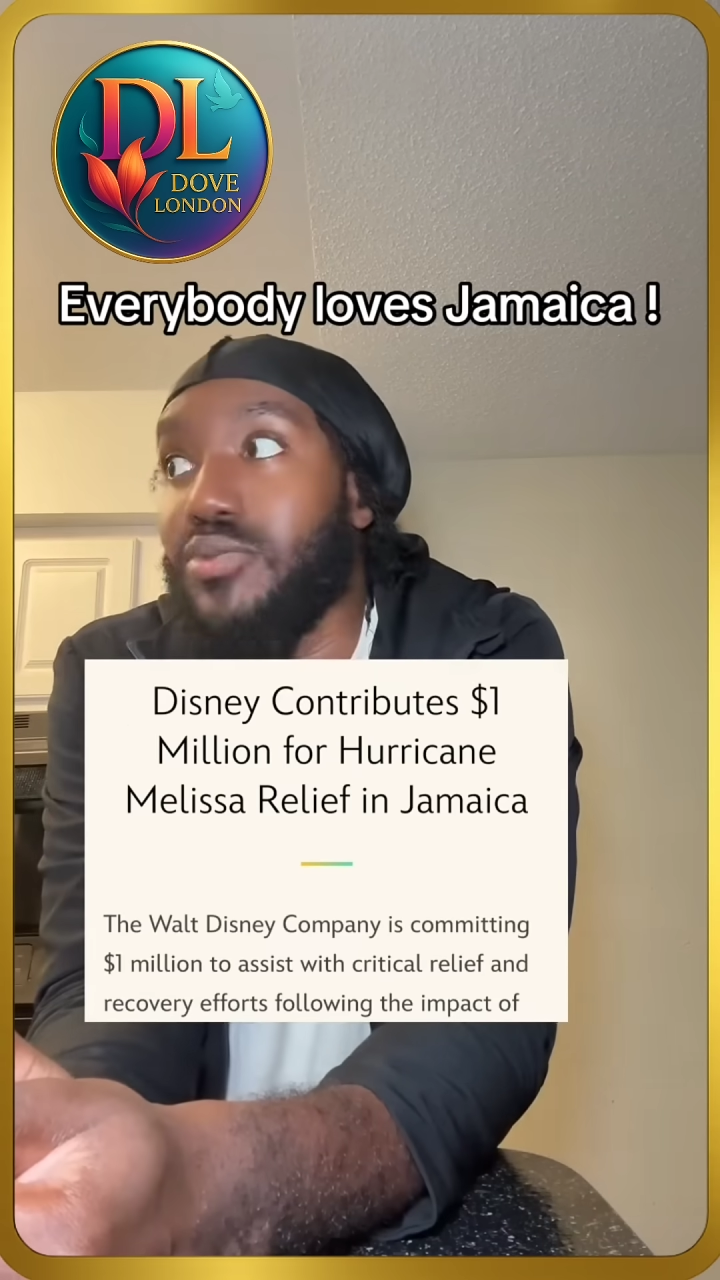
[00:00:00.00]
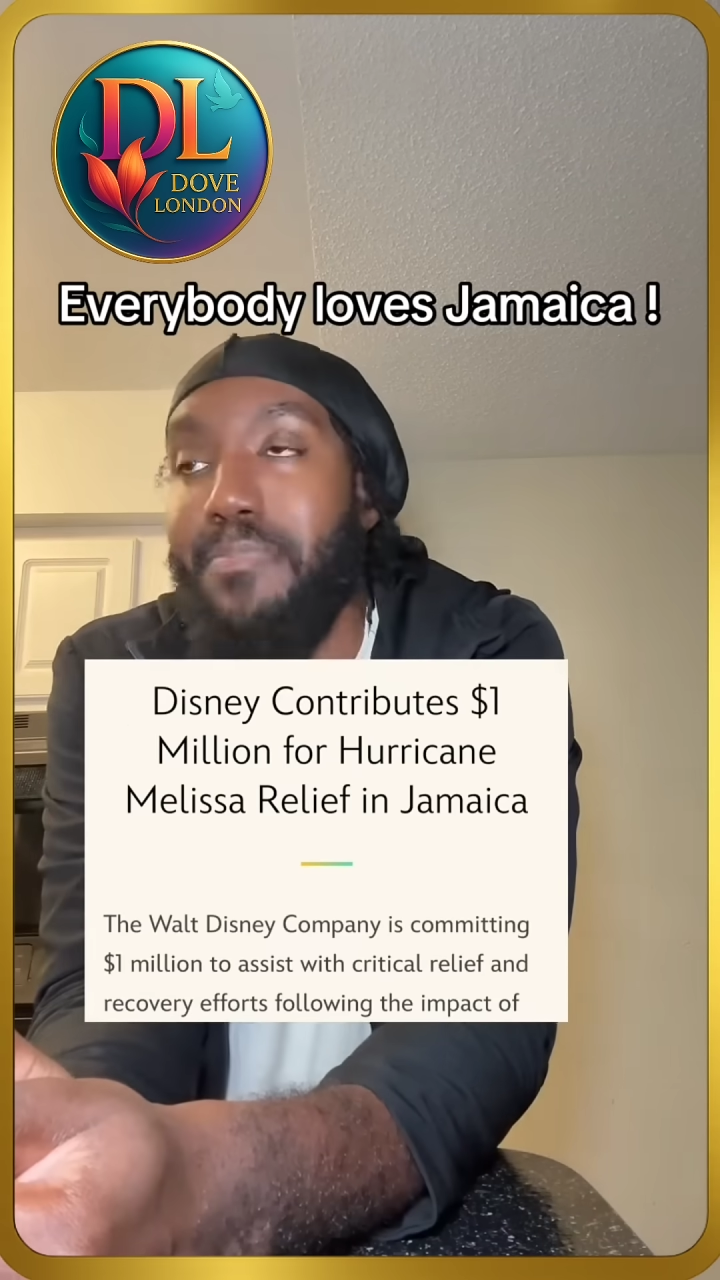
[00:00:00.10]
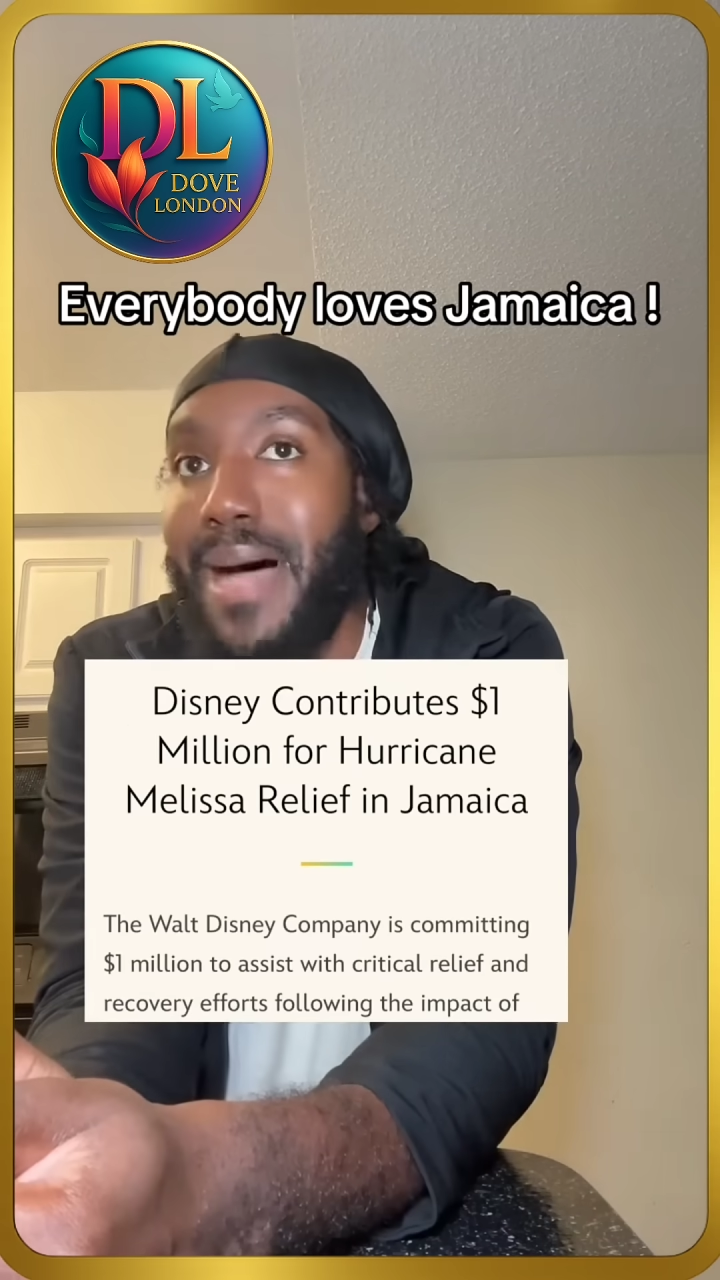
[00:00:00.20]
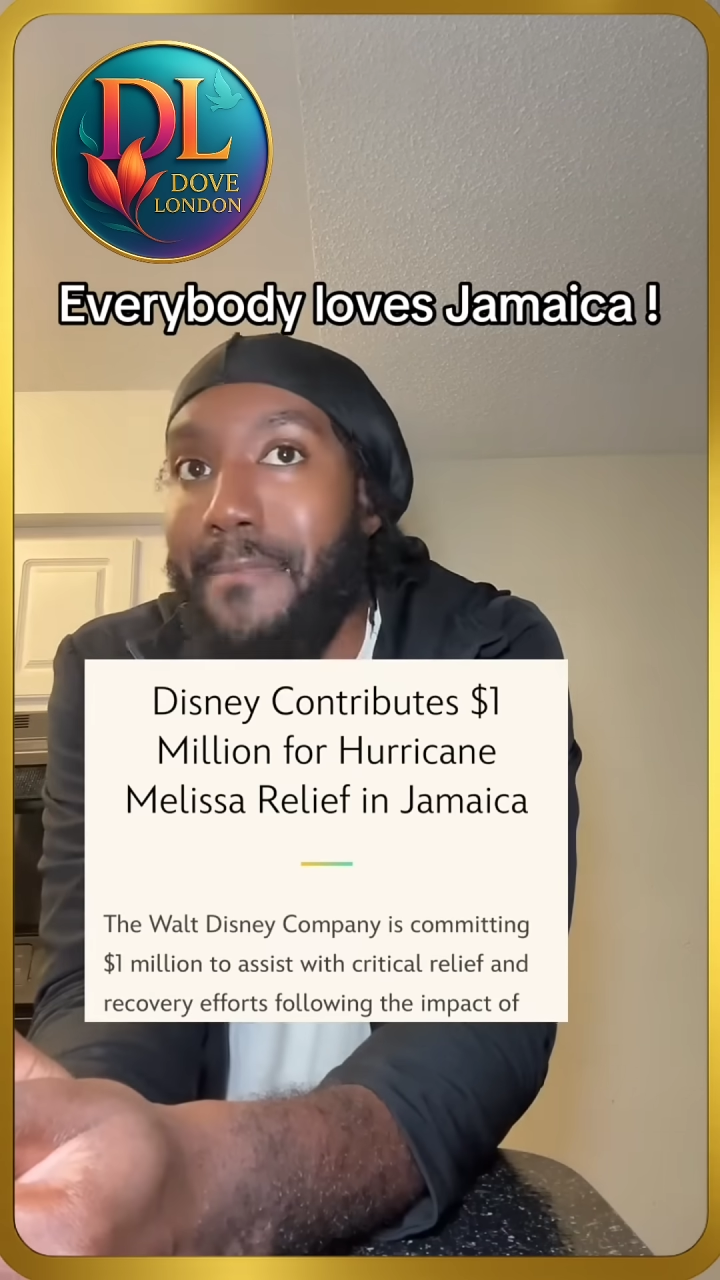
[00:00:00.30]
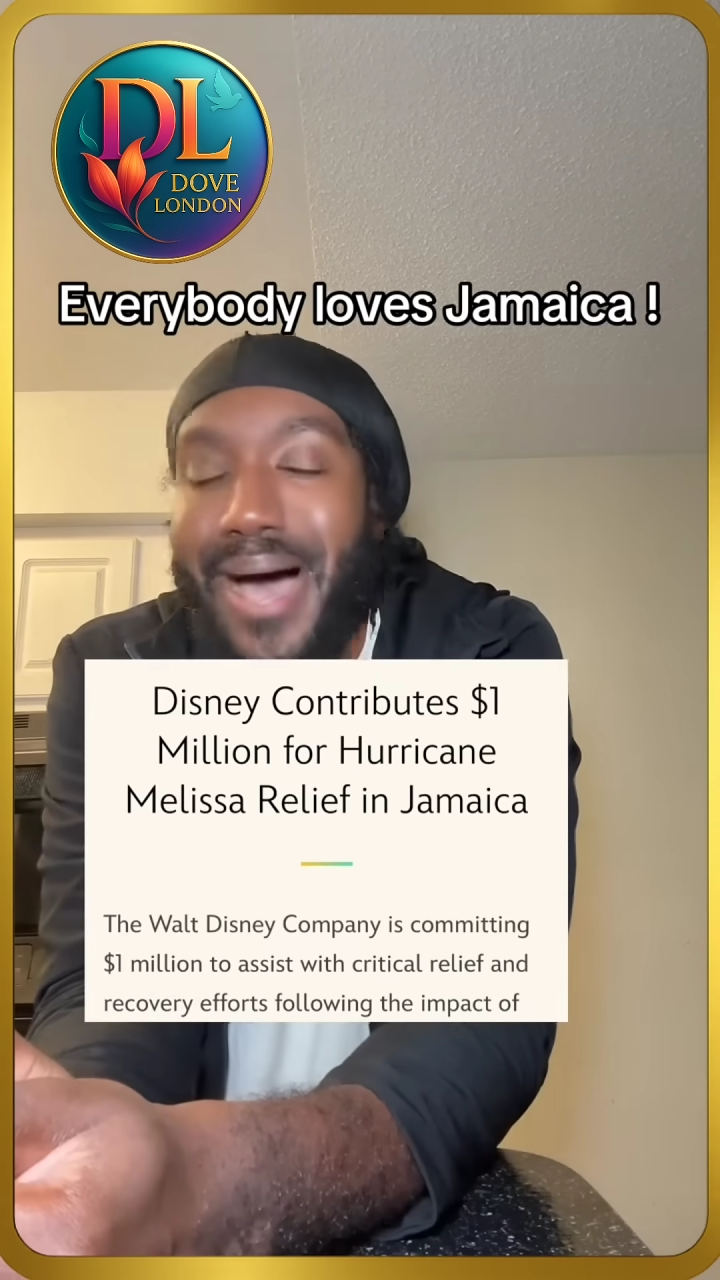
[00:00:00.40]

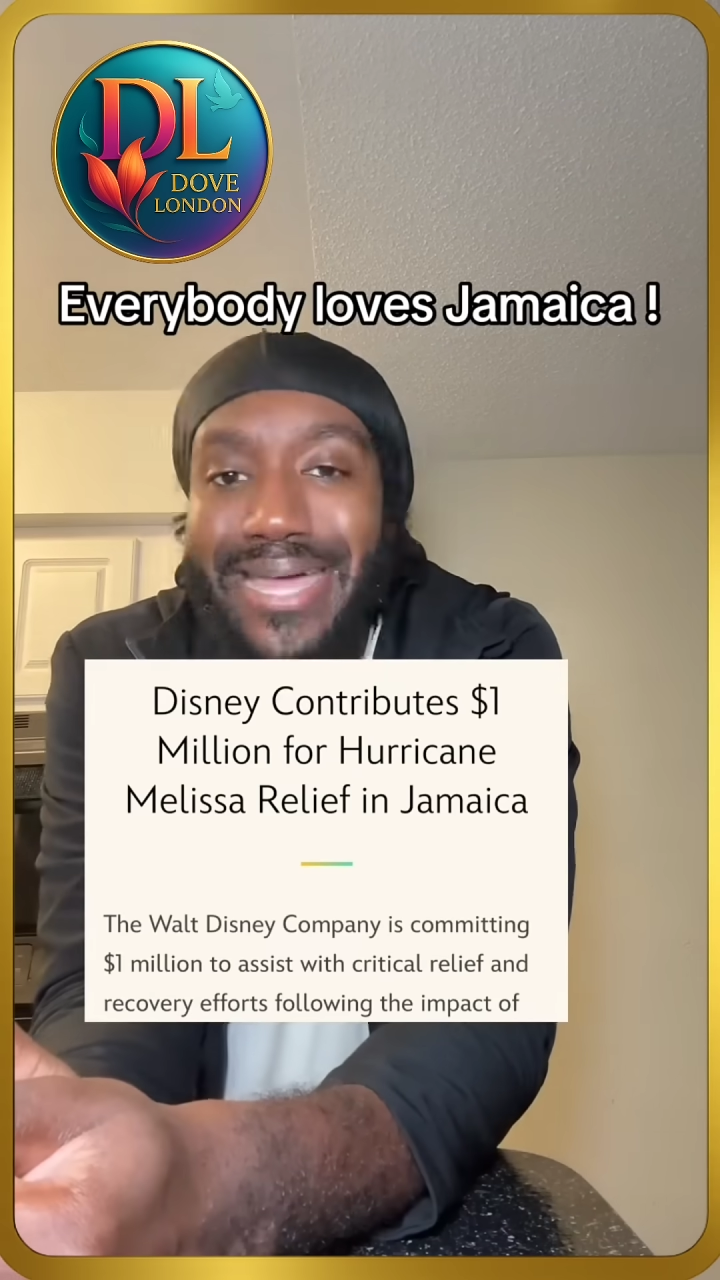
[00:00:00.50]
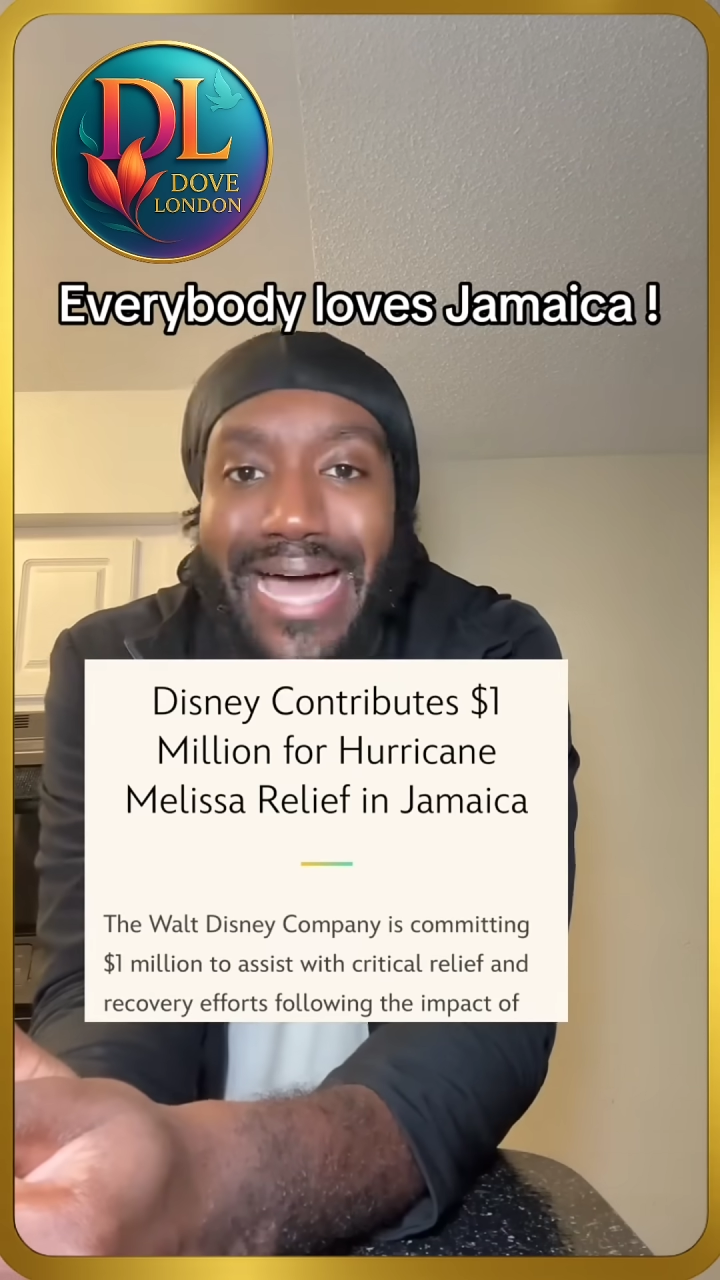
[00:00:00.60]
my mind.